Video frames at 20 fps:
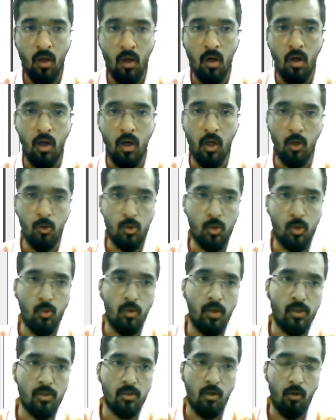Hello
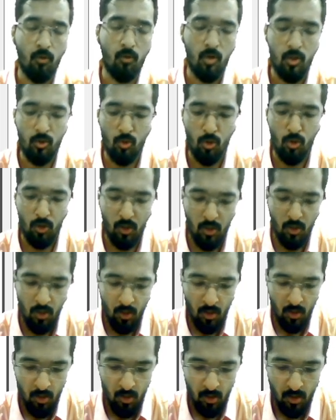students, how are you
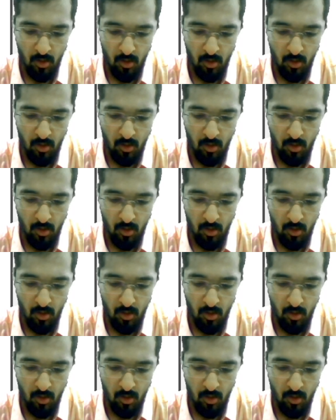all?